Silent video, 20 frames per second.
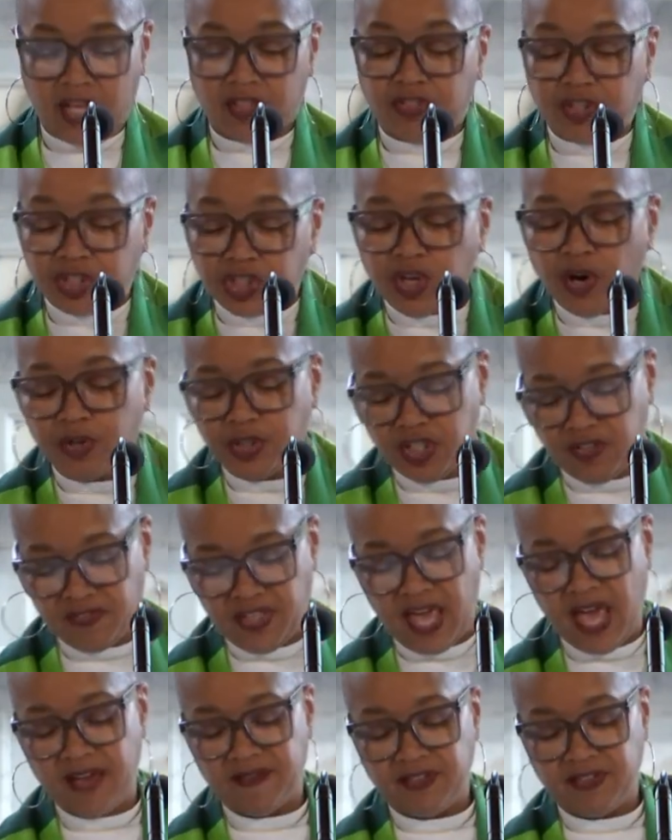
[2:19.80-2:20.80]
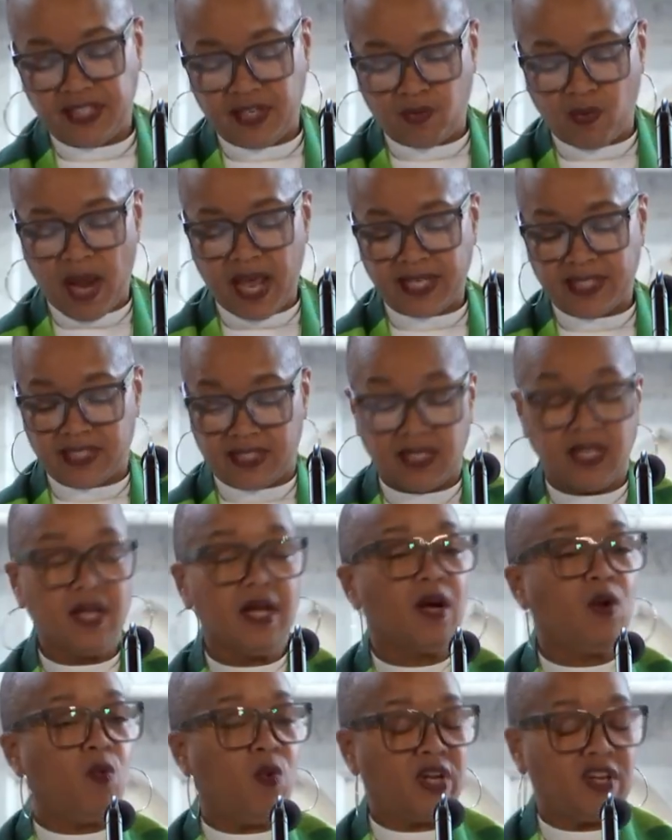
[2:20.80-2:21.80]
The Church of the Heavenly Rest,
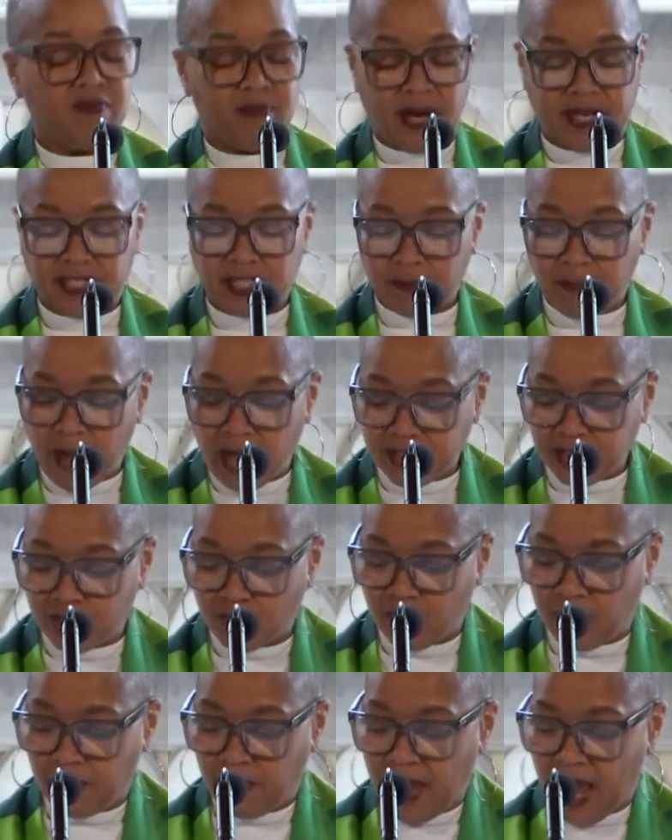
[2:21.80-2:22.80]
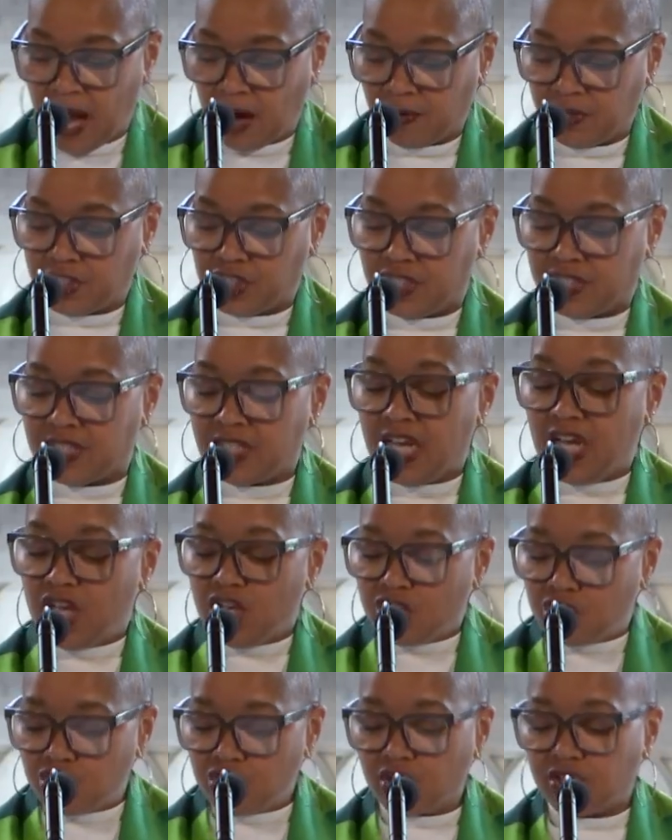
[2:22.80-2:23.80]
one of my sponsoring parishes,
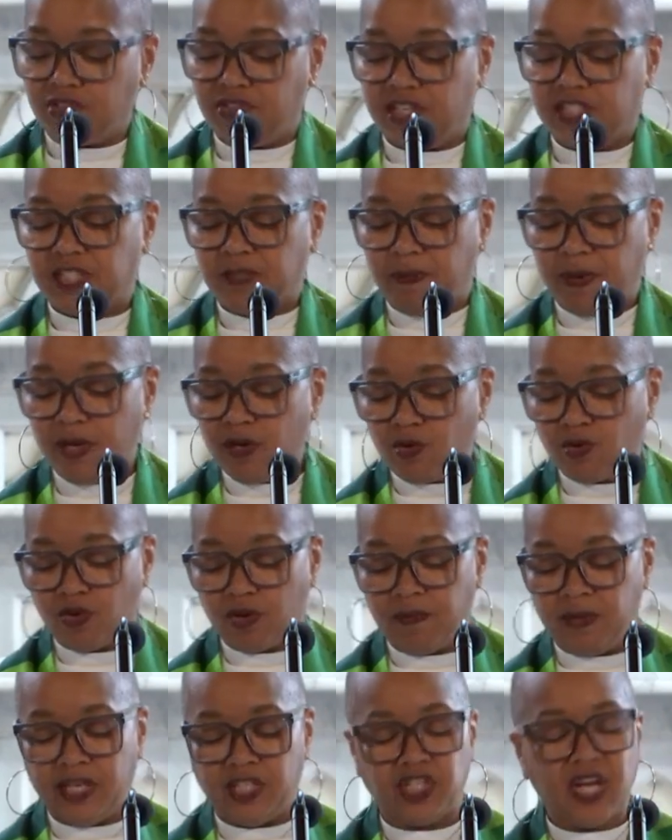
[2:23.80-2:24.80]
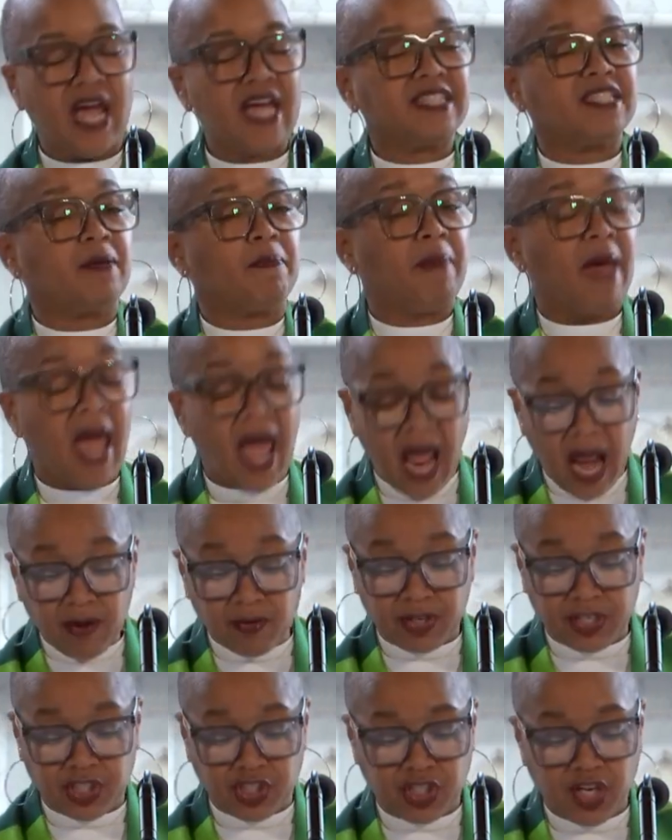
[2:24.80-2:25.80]
took this pilgrimage as a
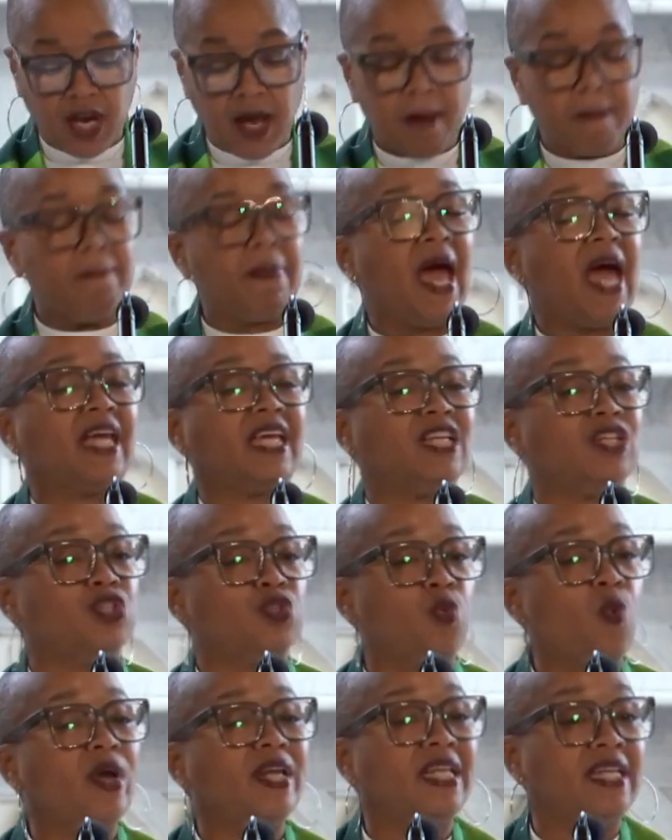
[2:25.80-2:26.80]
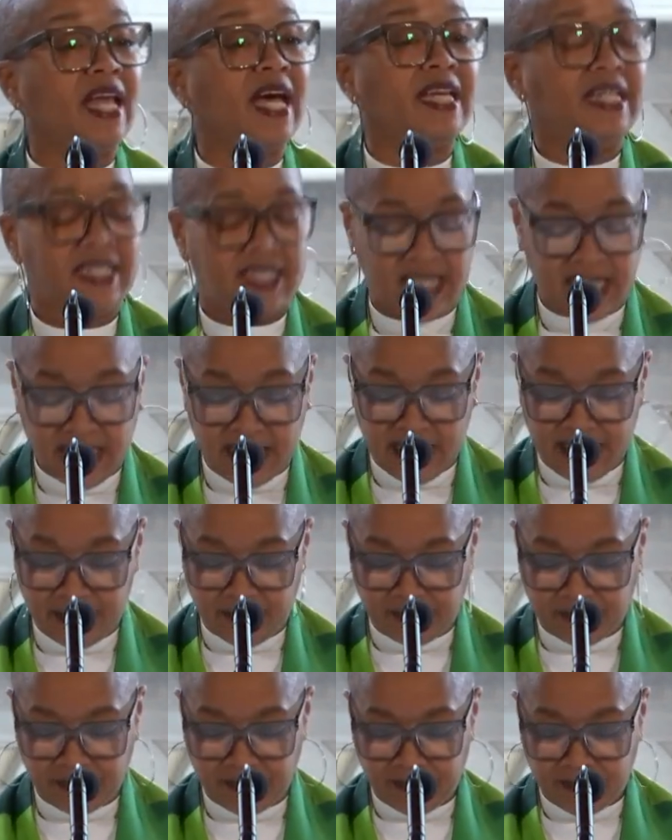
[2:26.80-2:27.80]
parish back in
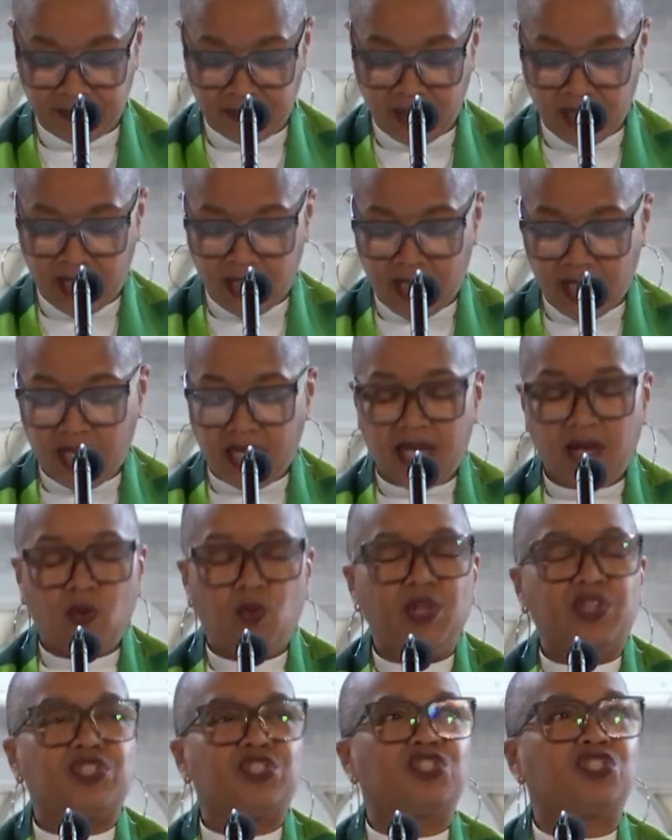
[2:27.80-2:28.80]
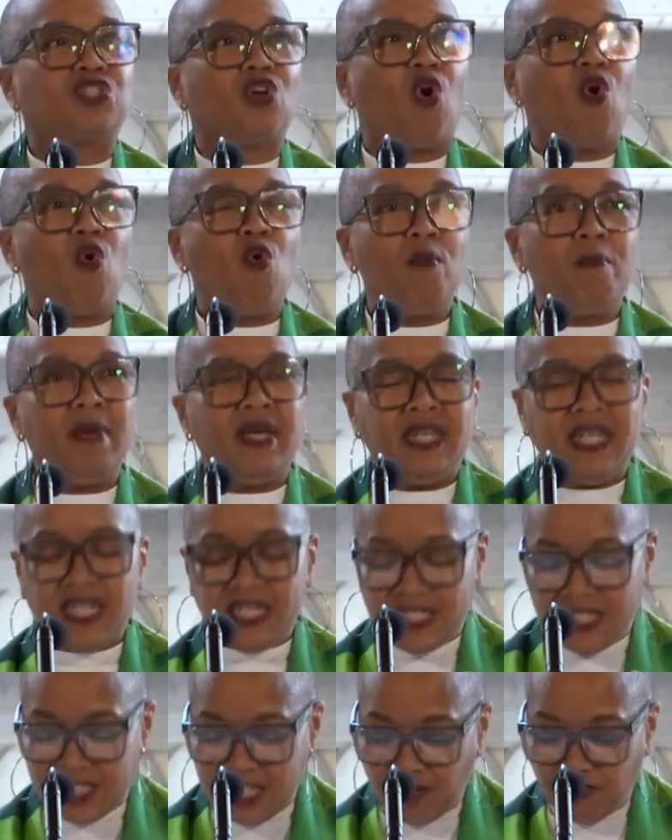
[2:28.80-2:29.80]
2019. With so many
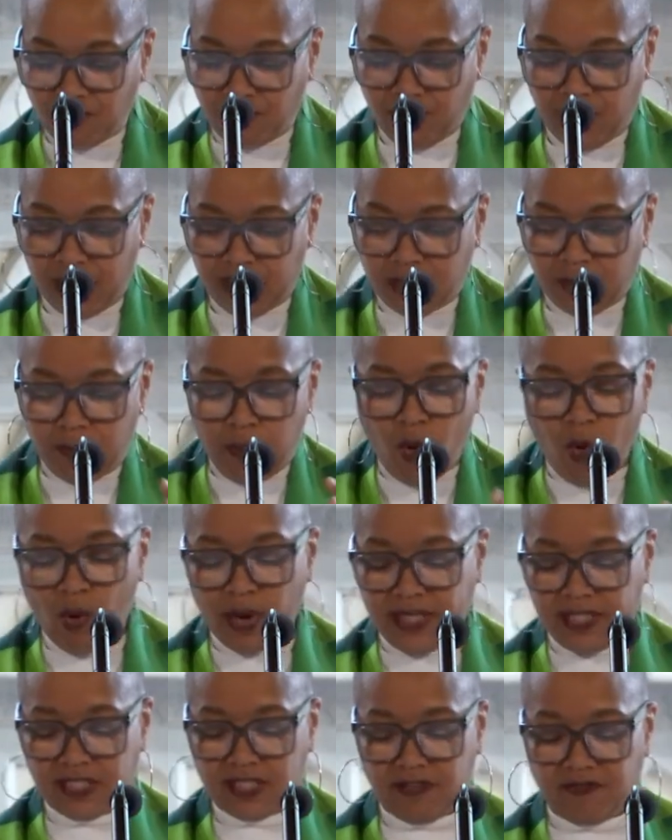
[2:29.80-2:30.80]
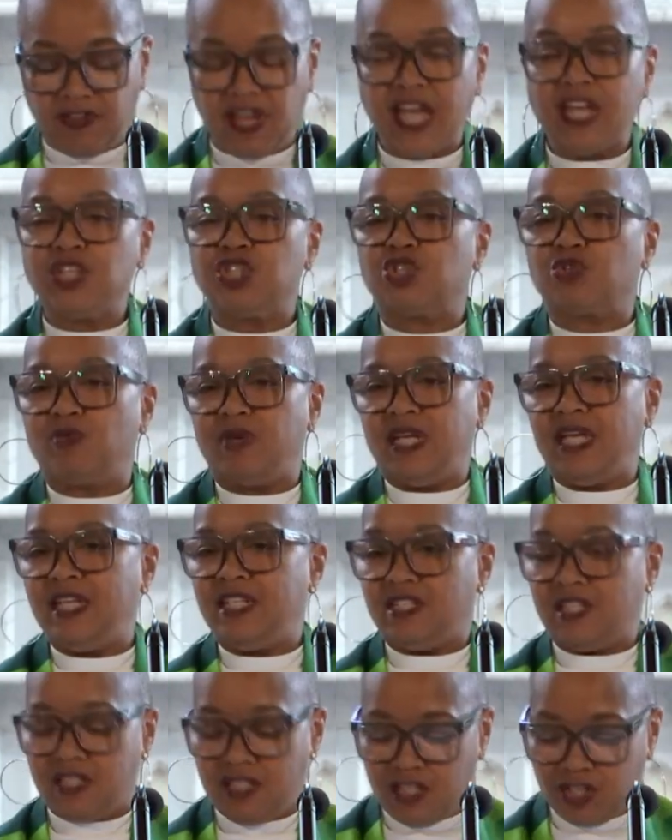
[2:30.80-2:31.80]
different points of entry
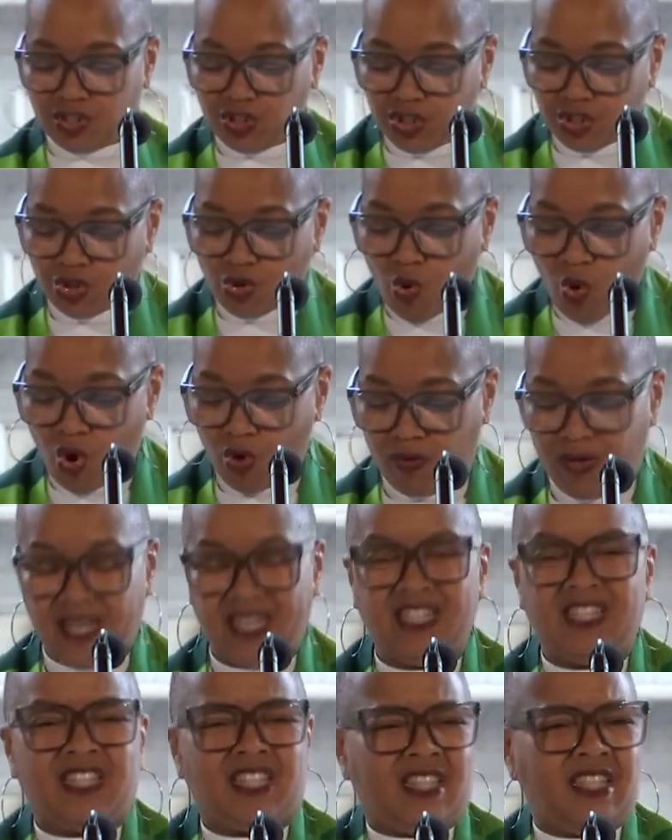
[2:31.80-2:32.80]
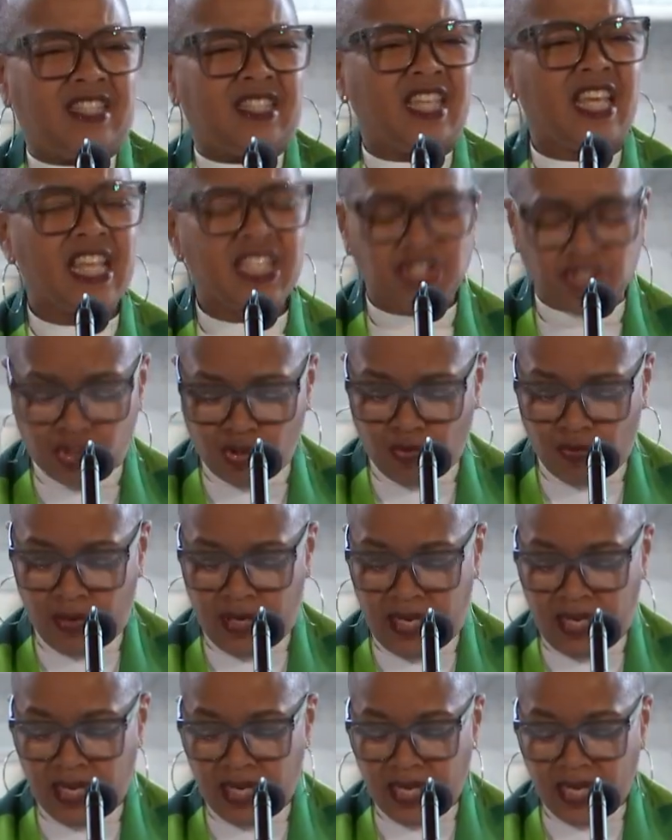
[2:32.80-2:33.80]
into this story, into this
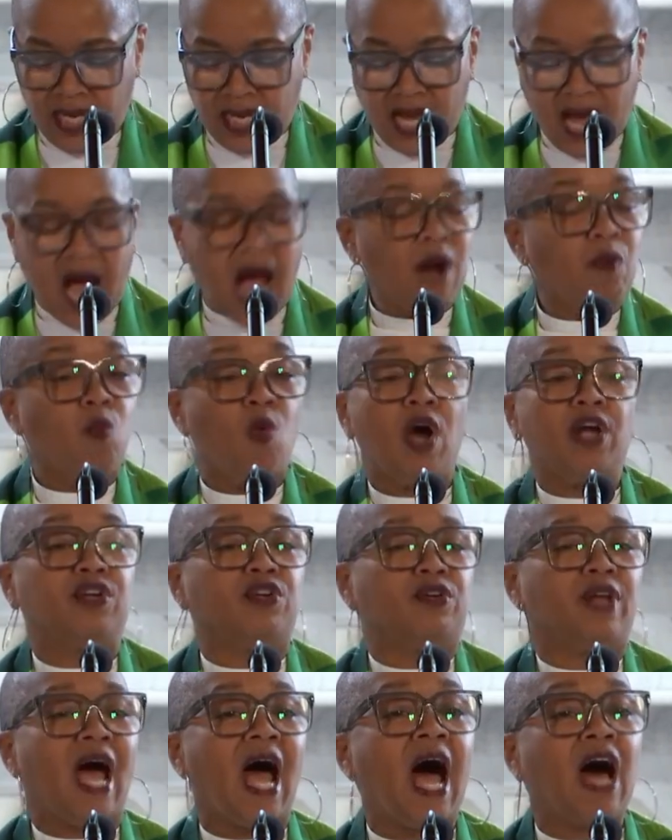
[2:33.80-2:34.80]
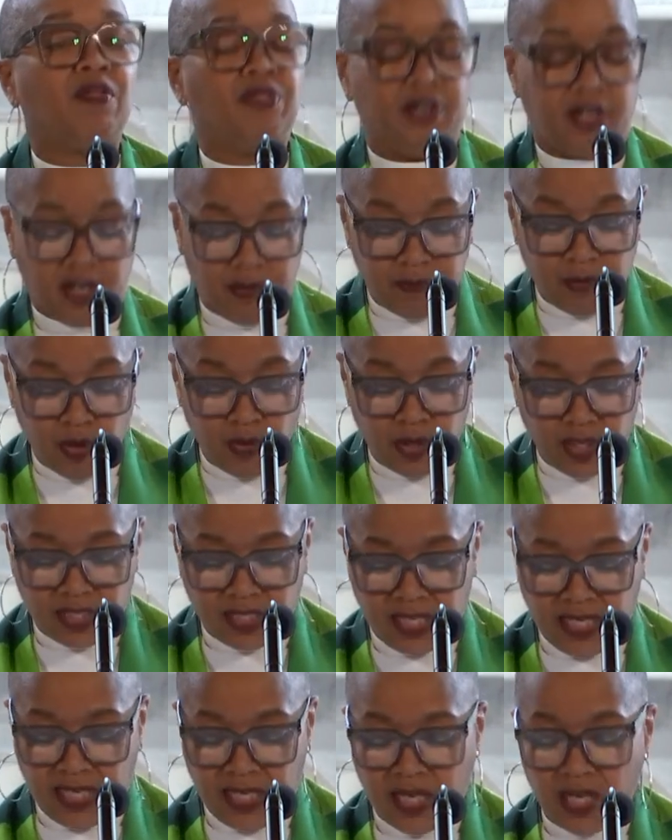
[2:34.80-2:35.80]
history, I wondered how the
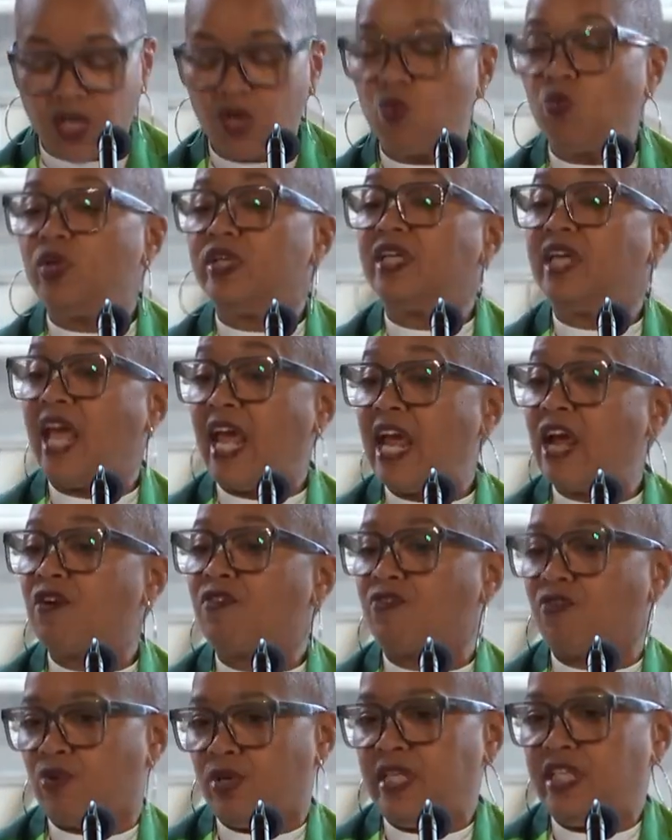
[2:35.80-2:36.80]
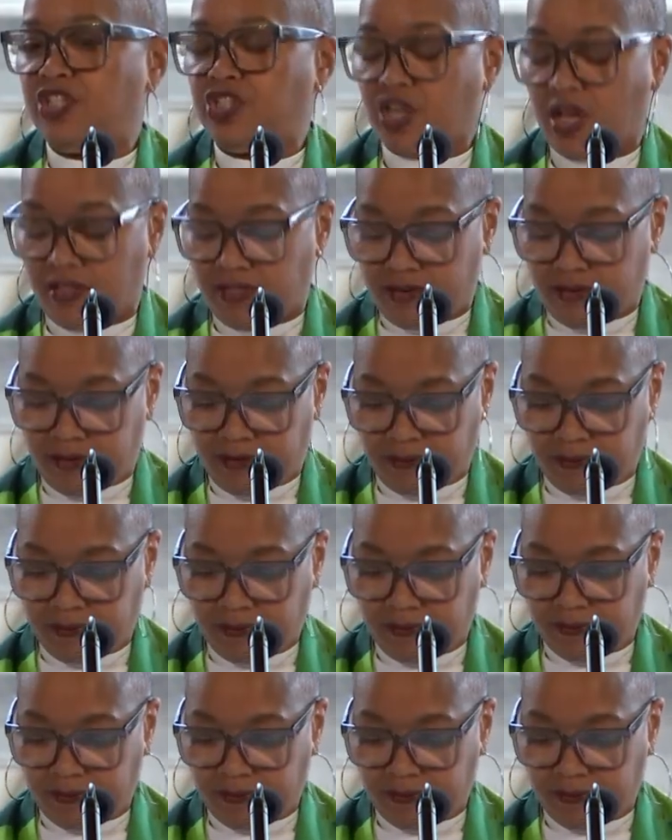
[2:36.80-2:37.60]
community would care for each other.